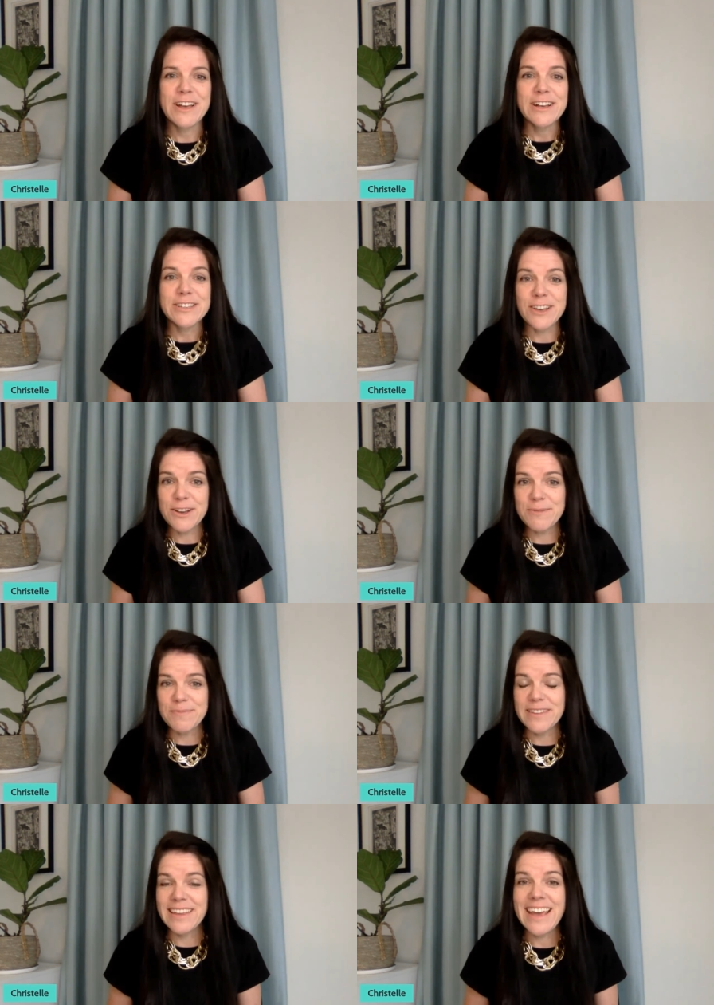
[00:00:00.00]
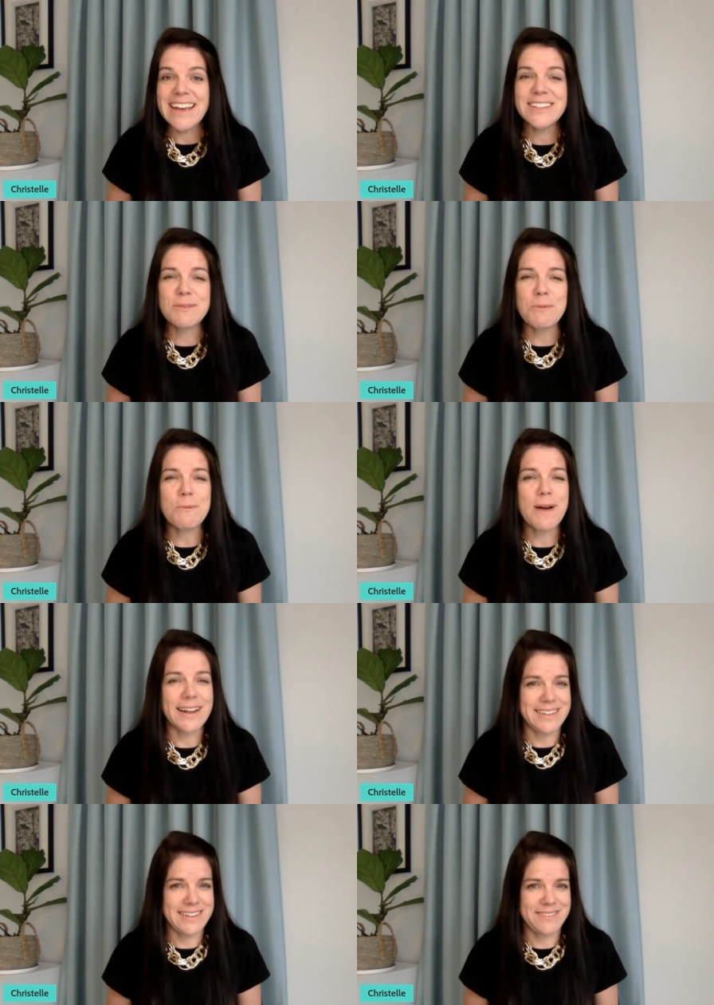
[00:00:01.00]
So, guess
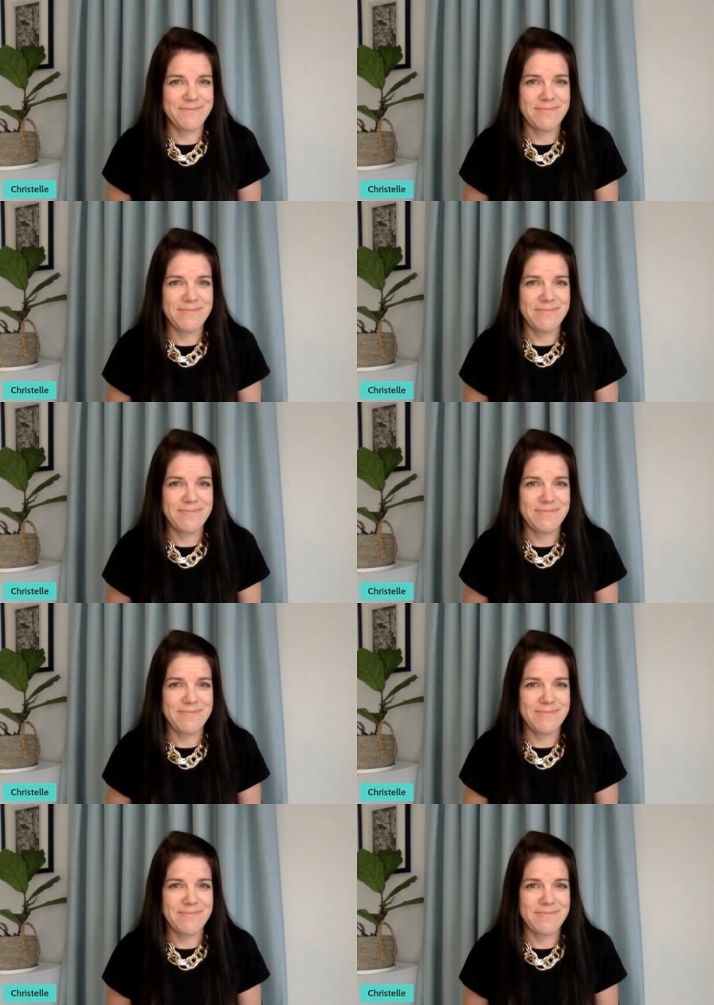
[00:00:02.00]
what?